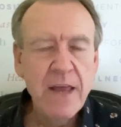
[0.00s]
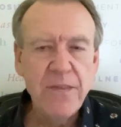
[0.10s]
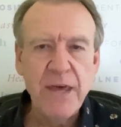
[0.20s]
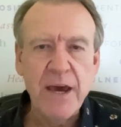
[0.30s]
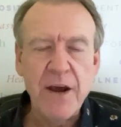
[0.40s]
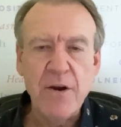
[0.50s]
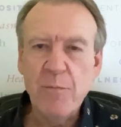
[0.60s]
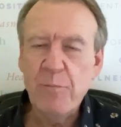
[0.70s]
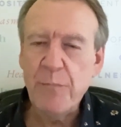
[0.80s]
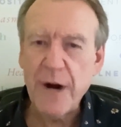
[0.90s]
Their
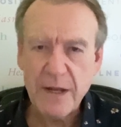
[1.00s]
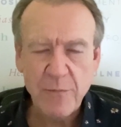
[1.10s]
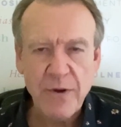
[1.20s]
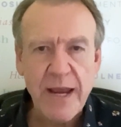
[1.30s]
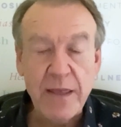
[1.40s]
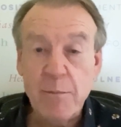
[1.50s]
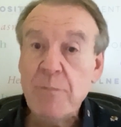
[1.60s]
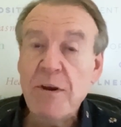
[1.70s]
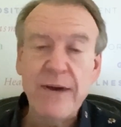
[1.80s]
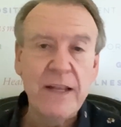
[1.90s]
part of the brain, the
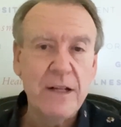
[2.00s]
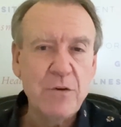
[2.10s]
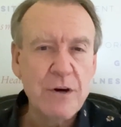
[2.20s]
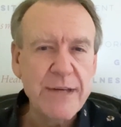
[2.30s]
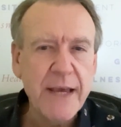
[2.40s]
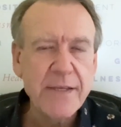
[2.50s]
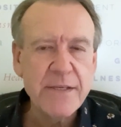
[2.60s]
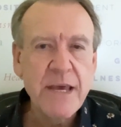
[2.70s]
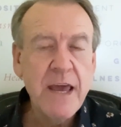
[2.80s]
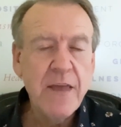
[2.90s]
mid-prefrontal
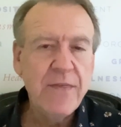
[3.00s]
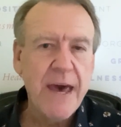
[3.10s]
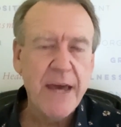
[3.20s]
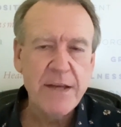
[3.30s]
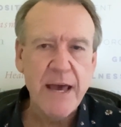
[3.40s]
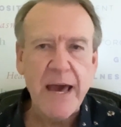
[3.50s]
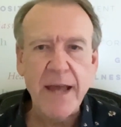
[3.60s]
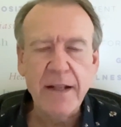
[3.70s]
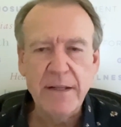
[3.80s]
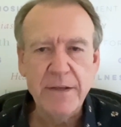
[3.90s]
cortex, that
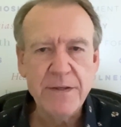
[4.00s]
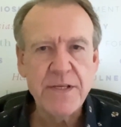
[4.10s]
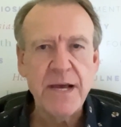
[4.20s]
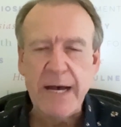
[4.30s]
handles